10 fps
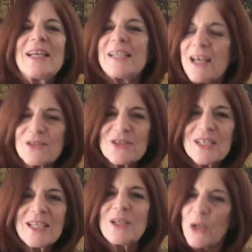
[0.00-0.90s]

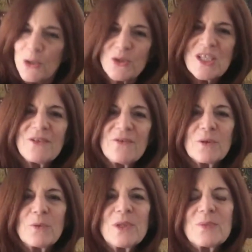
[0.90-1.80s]
counseling, coaching
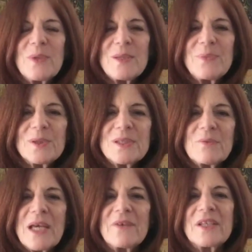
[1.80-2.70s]
for with people to
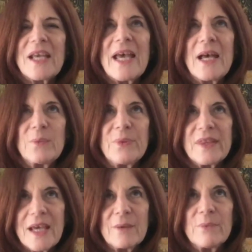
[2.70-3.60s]
be able to help
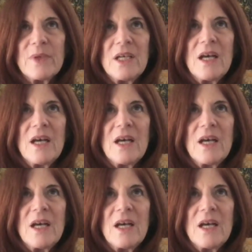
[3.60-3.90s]
them